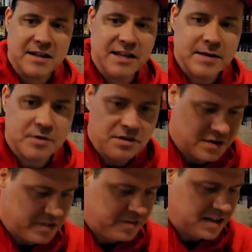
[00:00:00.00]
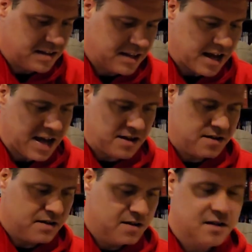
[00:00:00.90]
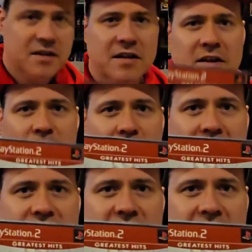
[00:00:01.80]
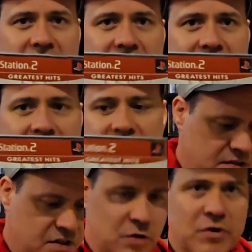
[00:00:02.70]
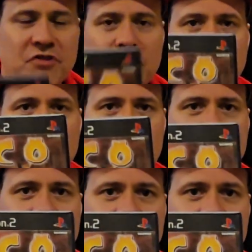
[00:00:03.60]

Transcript: Label, nice to get that. Ratchet and Clank, the original release of